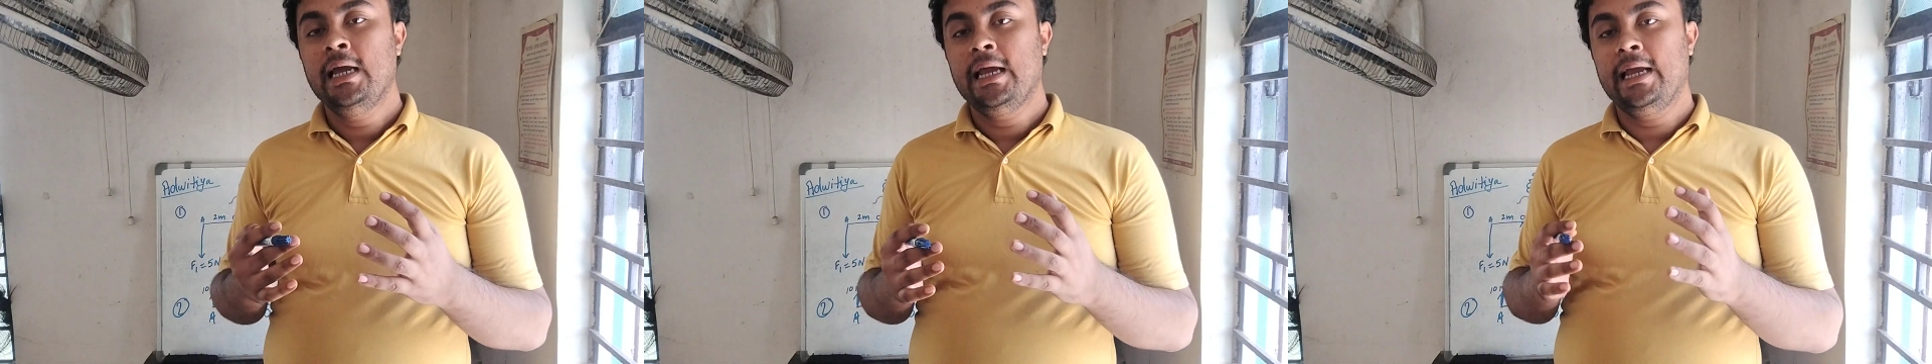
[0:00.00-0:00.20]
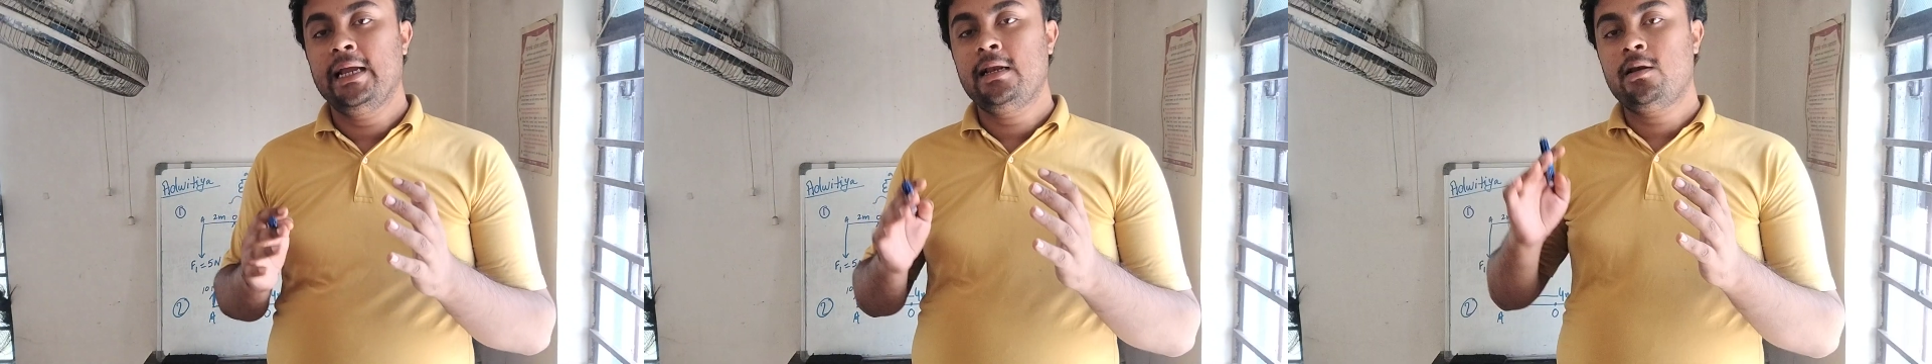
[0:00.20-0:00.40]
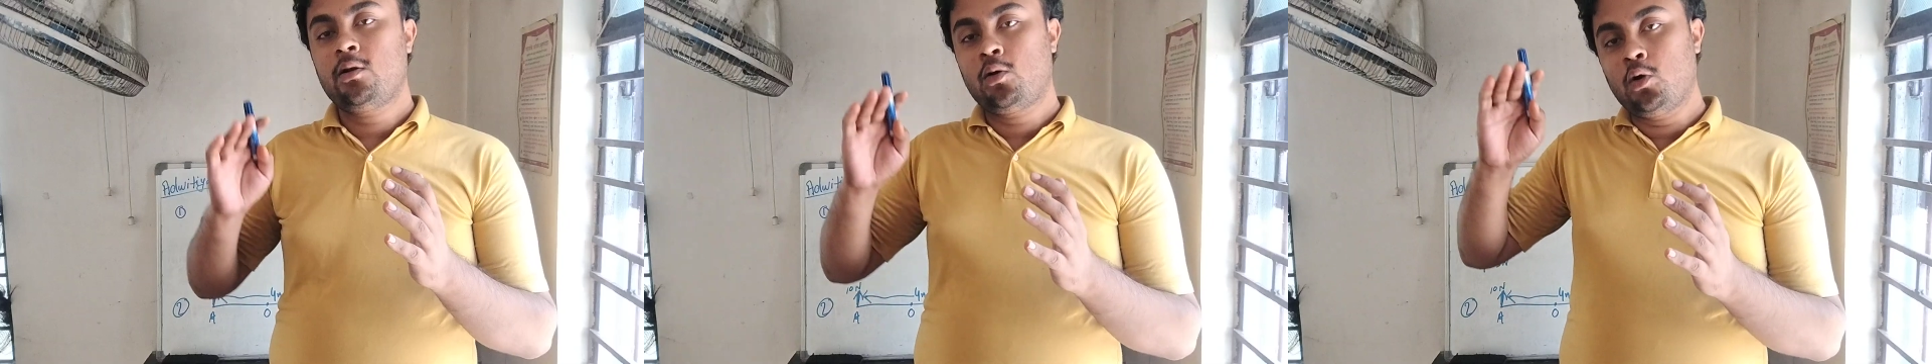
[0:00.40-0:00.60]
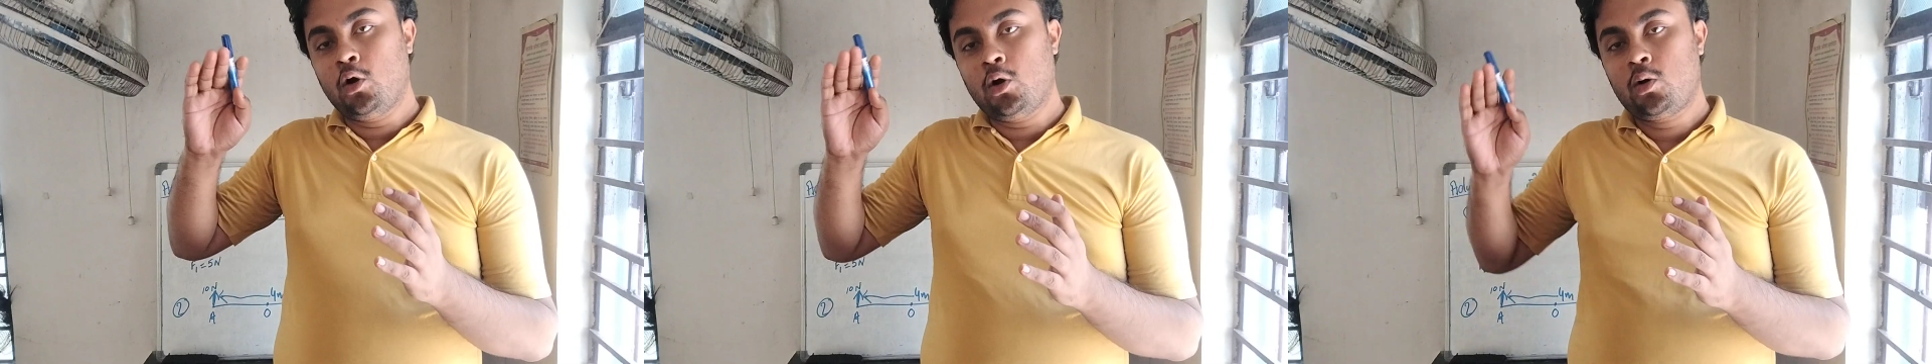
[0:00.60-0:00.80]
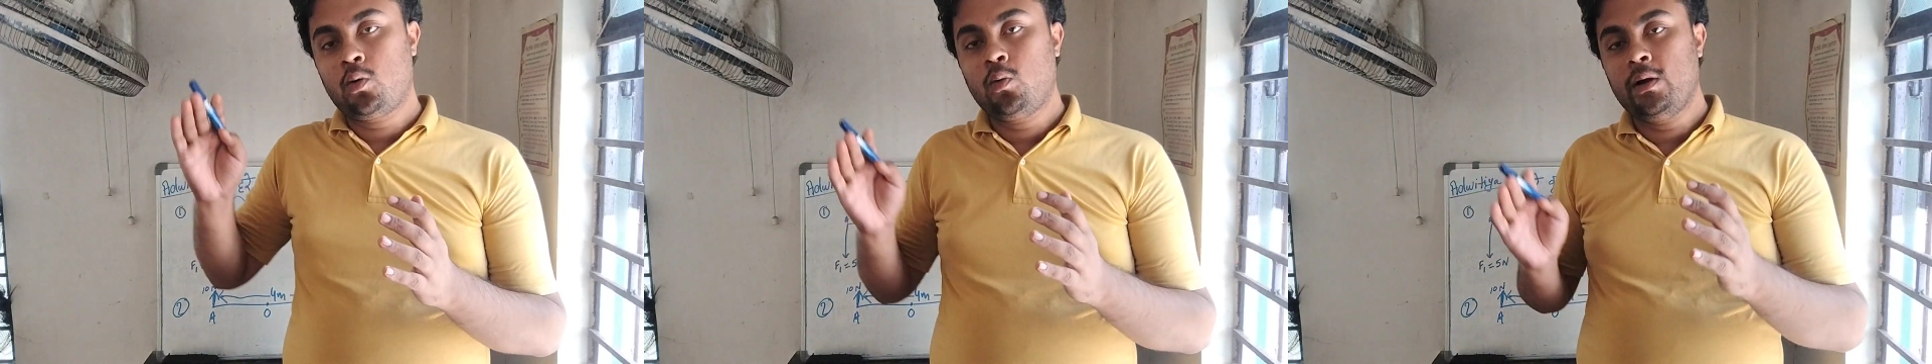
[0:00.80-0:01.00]
in
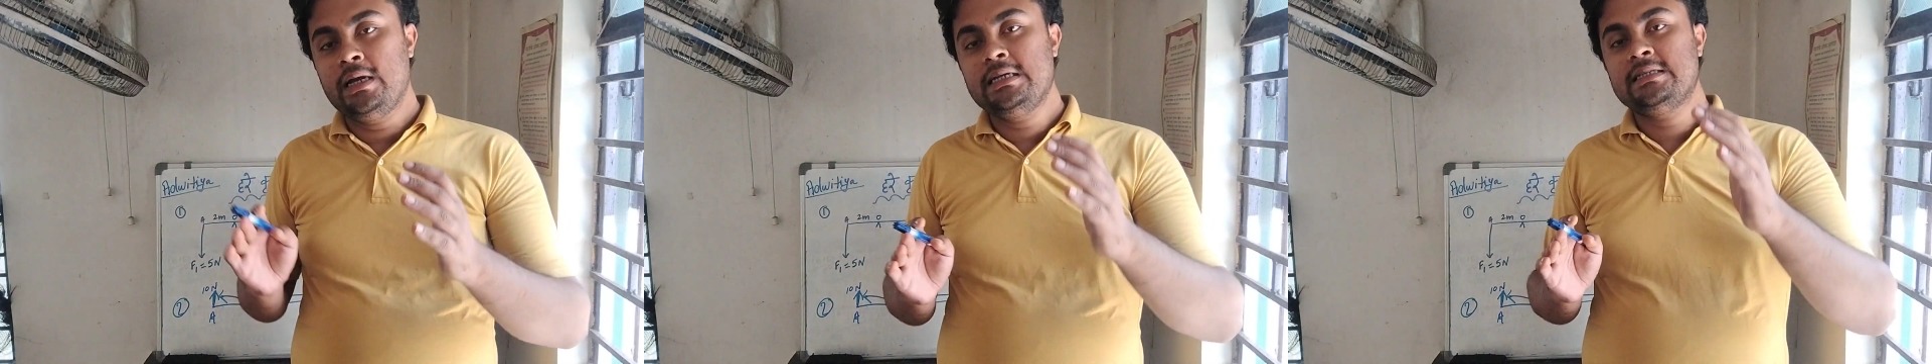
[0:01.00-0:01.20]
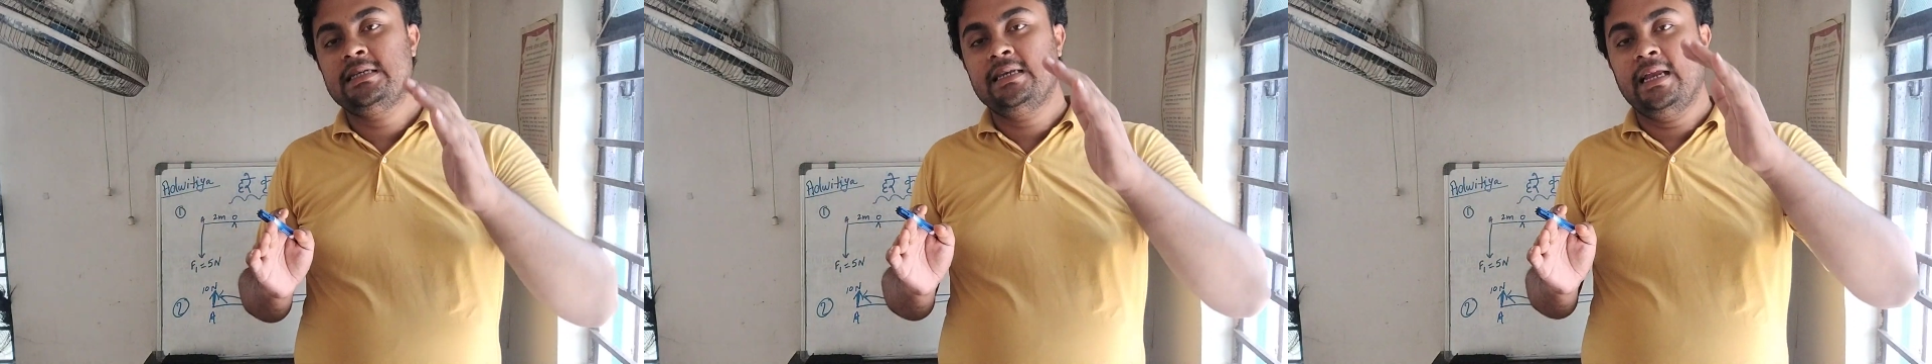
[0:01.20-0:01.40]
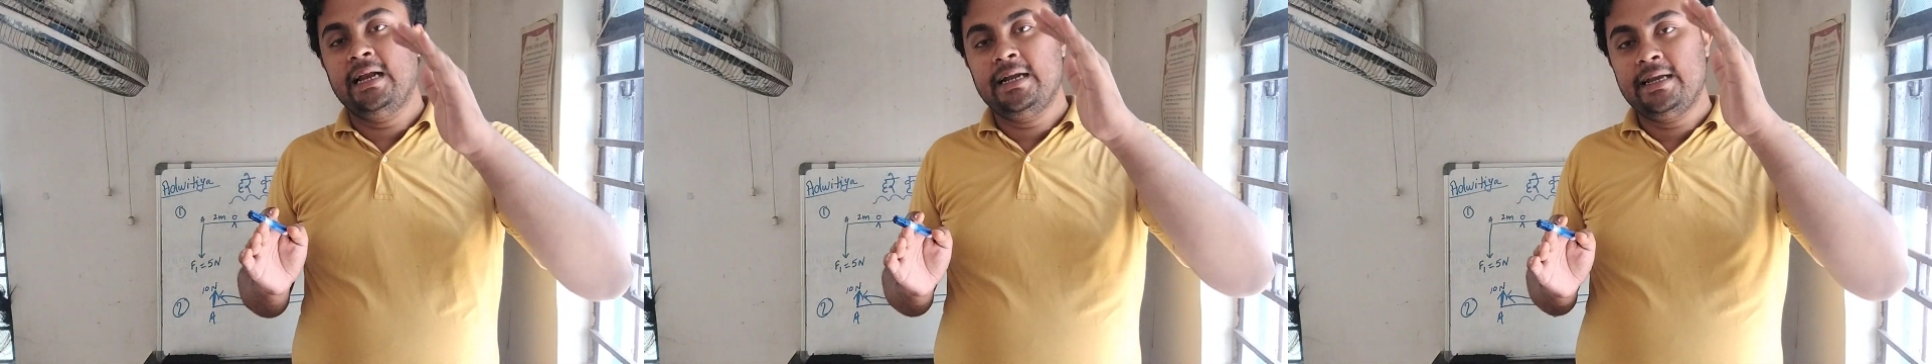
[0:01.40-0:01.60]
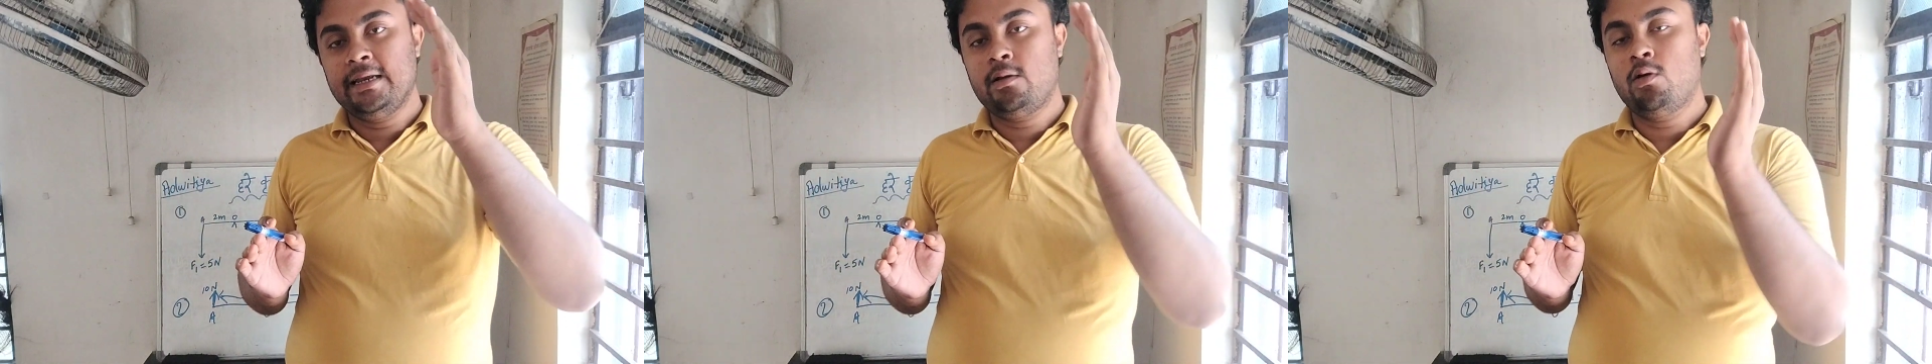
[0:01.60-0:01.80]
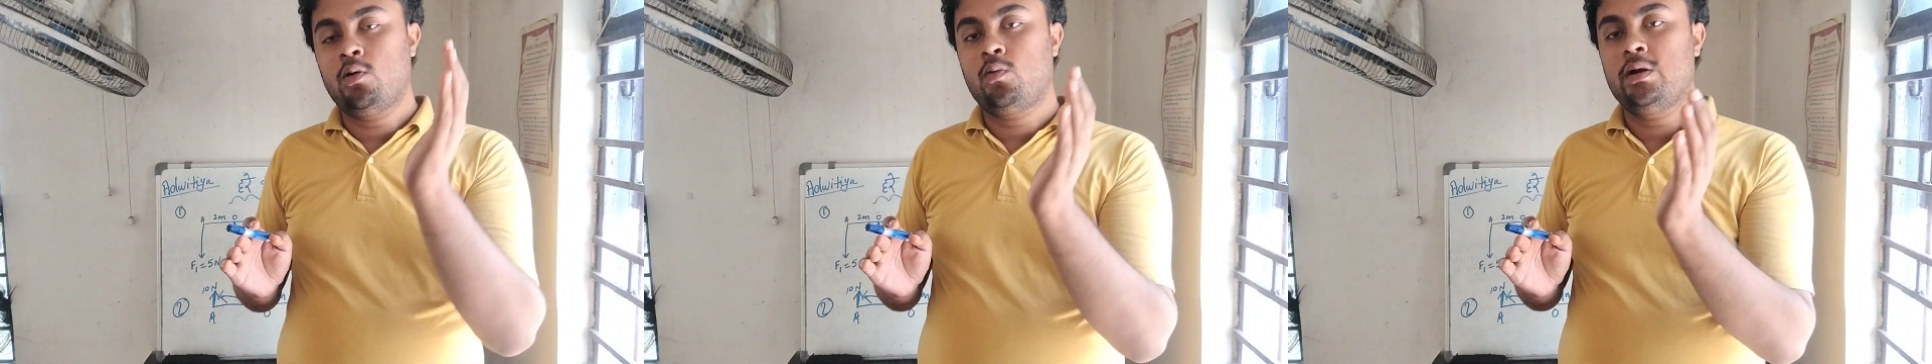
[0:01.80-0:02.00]
clockwise and
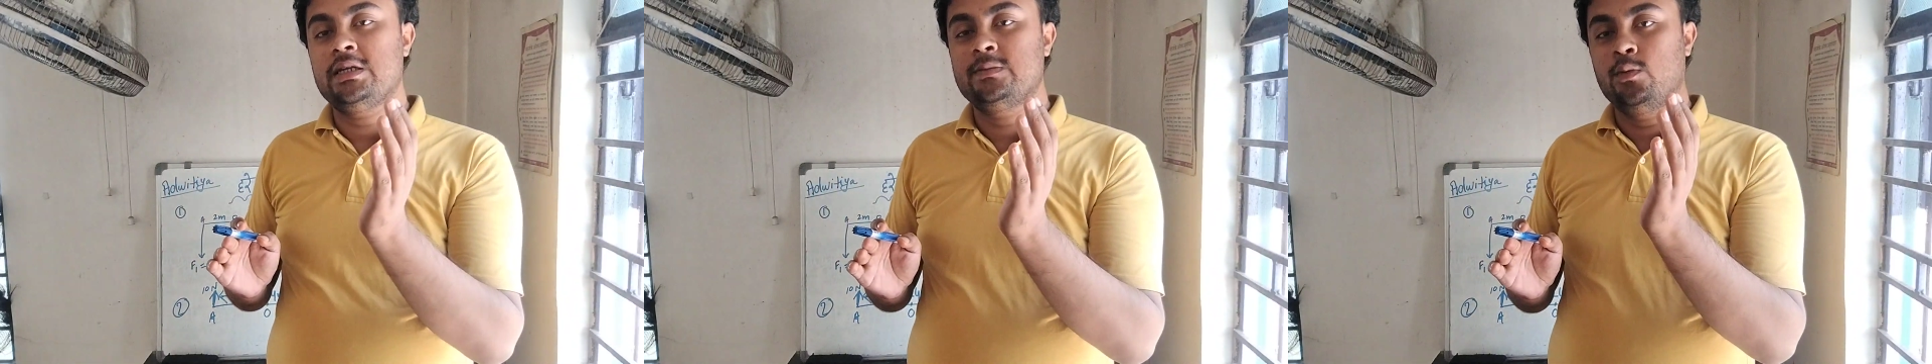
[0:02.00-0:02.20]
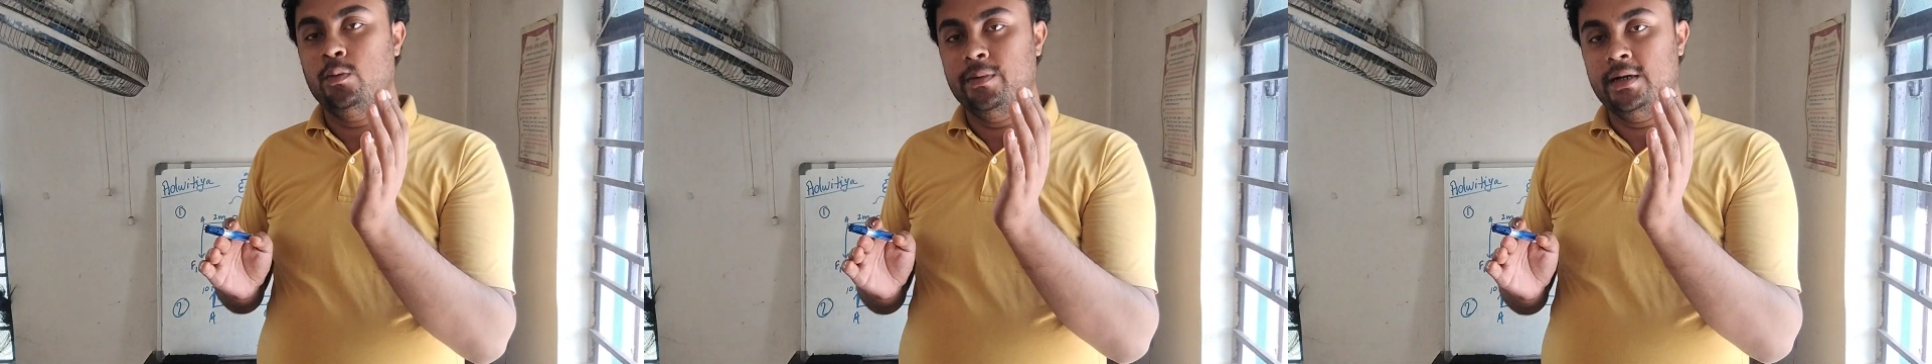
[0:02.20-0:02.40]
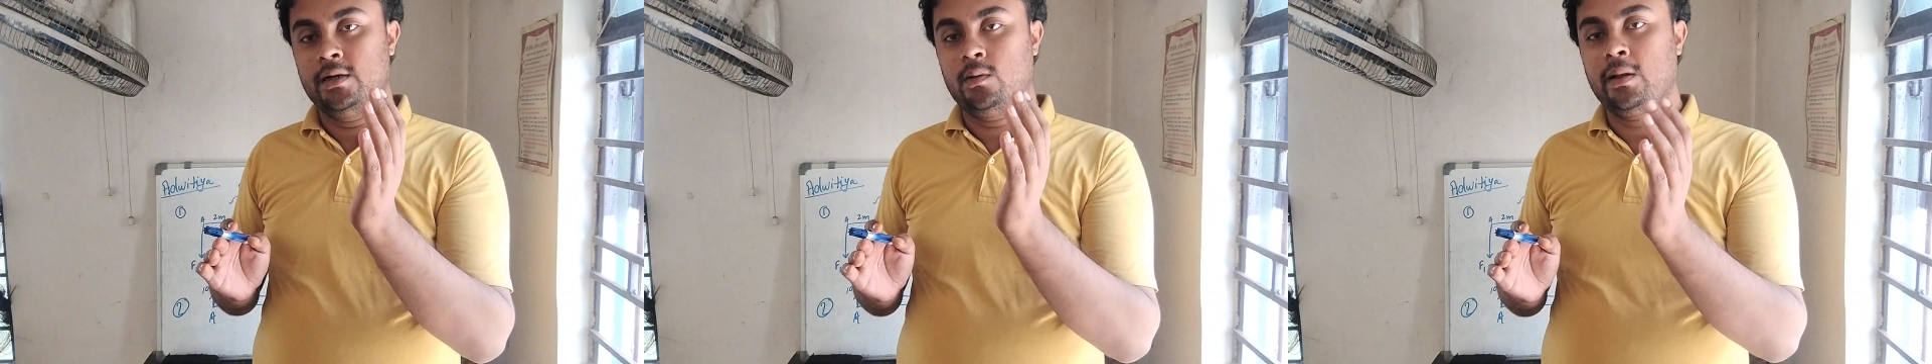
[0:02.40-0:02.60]
anti-clockwise moment.